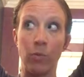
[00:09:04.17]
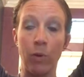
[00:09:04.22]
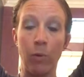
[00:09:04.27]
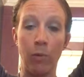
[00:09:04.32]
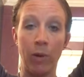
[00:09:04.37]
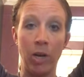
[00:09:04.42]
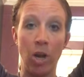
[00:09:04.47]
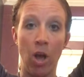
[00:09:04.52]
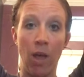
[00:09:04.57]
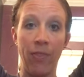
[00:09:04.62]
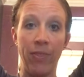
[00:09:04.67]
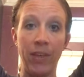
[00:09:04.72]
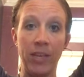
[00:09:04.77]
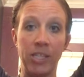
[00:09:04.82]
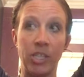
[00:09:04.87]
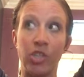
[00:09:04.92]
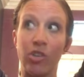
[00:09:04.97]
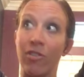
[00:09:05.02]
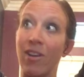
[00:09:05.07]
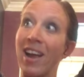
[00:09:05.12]
we went on
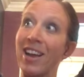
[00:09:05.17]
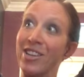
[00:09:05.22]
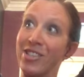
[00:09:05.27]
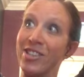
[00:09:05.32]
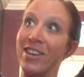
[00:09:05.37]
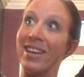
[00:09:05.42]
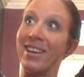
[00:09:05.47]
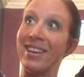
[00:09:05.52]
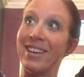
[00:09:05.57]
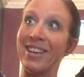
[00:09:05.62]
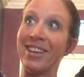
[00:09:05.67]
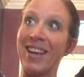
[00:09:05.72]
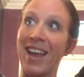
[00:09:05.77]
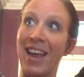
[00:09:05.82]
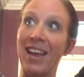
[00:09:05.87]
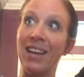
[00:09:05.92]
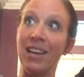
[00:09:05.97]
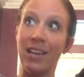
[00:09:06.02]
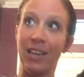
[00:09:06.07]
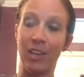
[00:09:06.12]
this direction.
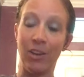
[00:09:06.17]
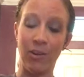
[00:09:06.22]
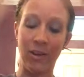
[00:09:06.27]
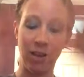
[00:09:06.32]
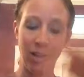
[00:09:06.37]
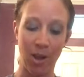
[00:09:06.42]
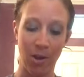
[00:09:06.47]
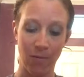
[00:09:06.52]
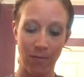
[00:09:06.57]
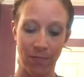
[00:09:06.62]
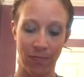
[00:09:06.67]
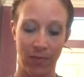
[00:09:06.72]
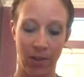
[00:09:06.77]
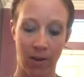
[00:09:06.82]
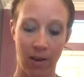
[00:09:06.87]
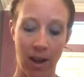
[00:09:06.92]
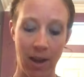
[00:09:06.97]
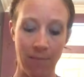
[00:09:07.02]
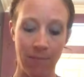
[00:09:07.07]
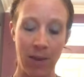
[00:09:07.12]
Okay, you can go, all
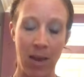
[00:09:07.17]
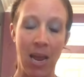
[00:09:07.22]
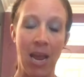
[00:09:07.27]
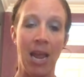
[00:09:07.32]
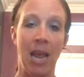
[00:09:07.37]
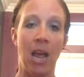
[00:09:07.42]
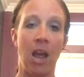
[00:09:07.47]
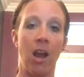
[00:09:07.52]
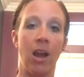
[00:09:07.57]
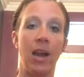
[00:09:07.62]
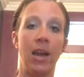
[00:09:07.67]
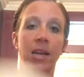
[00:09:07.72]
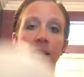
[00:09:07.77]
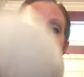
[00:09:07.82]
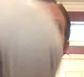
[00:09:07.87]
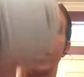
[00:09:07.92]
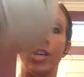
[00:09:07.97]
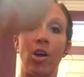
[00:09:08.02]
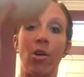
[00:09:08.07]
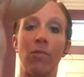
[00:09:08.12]
right? All right,
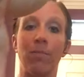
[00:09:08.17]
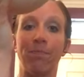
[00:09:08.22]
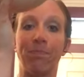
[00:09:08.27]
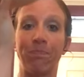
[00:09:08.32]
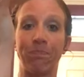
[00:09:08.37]
so